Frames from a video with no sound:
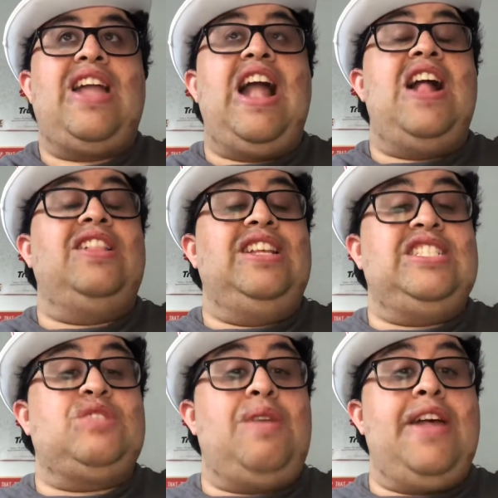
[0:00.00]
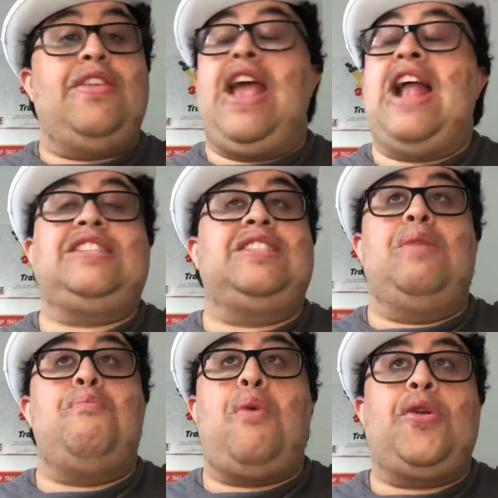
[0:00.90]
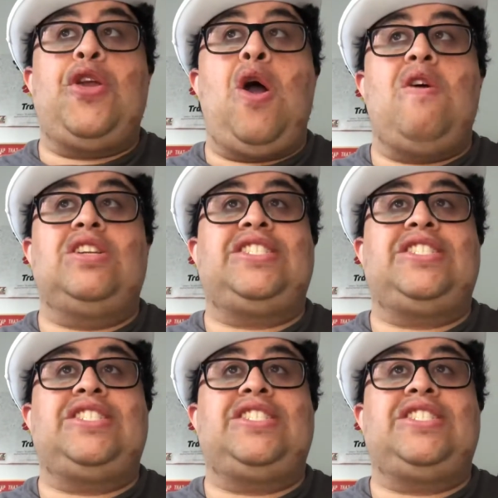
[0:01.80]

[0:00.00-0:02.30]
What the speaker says: And this is where the excellent body horror